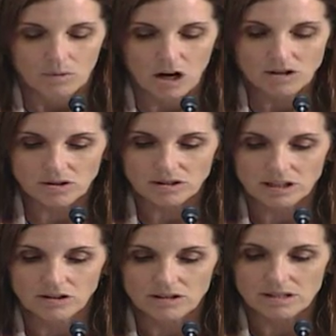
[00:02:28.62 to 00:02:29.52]
We also
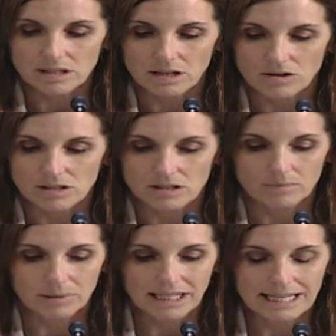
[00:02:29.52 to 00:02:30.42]
continue to see our
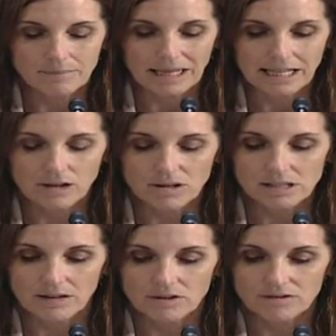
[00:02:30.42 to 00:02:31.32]
system plagued by
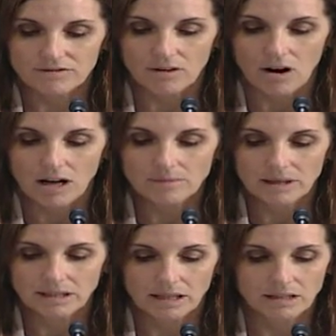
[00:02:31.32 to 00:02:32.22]
increased levels of fraud
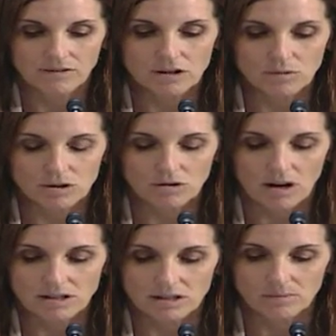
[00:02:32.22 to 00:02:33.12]
among individuals
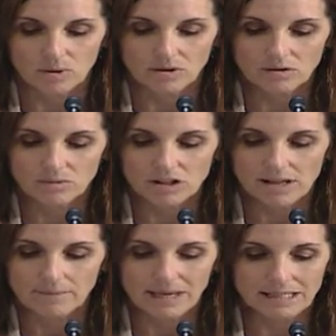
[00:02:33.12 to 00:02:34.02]
crossing the border, which
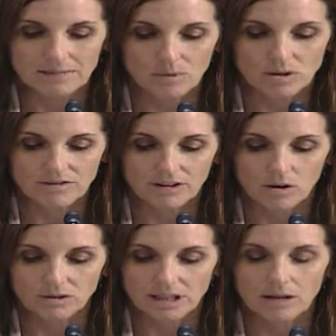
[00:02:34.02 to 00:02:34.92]
then makes it more
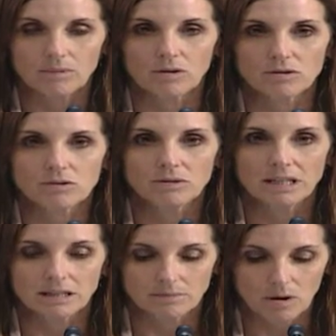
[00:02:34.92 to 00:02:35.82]
difficult to help those who
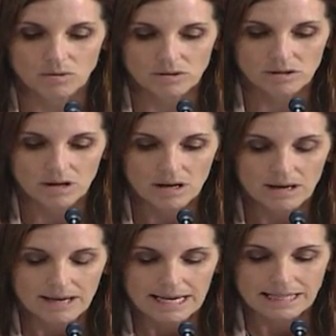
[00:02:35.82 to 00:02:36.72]
need it the most.
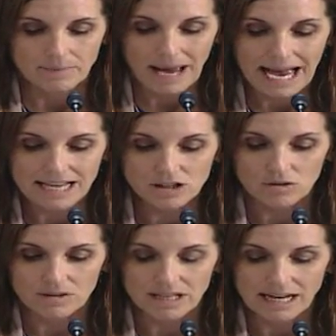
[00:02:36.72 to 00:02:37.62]
In the past,
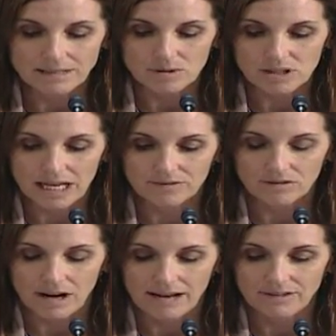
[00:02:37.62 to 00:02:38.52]
over 90% of
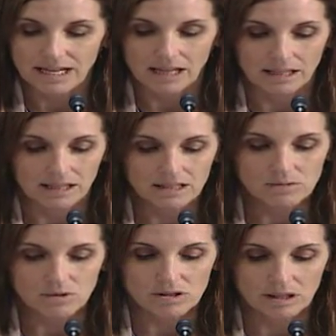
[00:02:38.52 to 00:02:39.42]
arriving
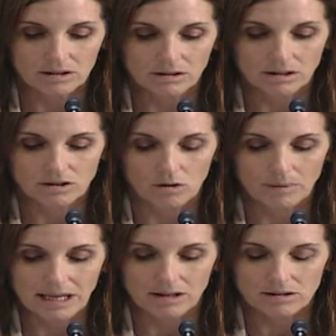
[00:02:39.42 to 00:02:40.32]
aliens were single adult
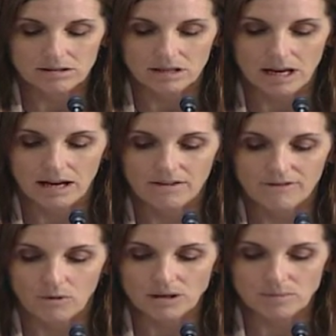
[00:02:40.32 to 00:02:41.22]
males. Today,
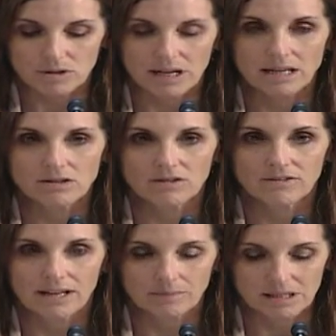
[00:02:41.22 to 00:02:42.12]
40% are
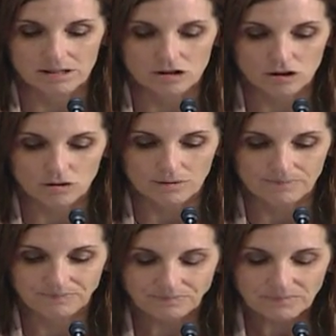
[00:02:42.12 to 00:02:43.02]
families and children.